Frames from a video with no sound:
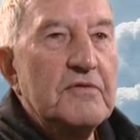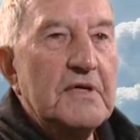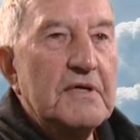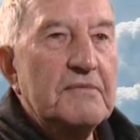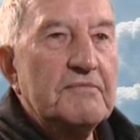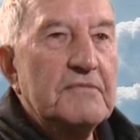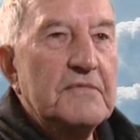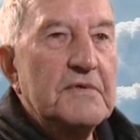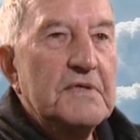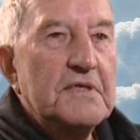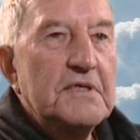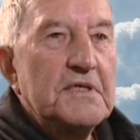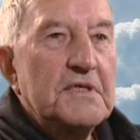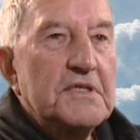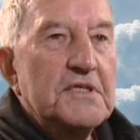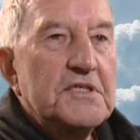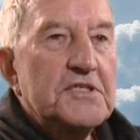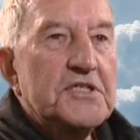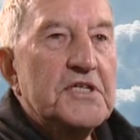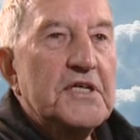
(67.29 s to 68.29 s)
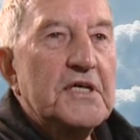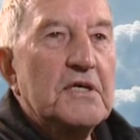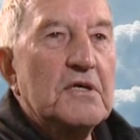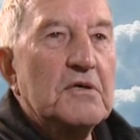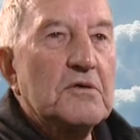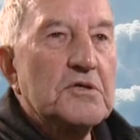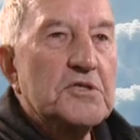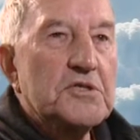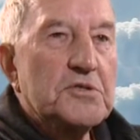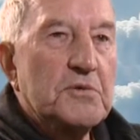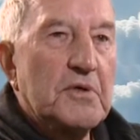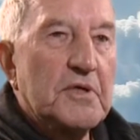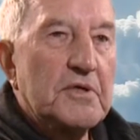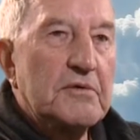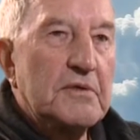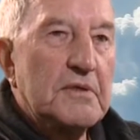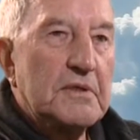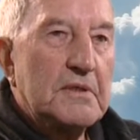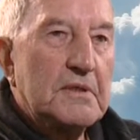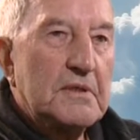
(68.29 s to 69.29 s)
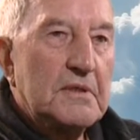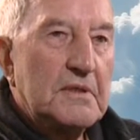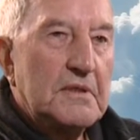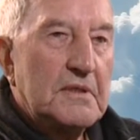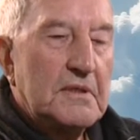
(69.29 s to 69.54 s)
a Seahawk Squadron.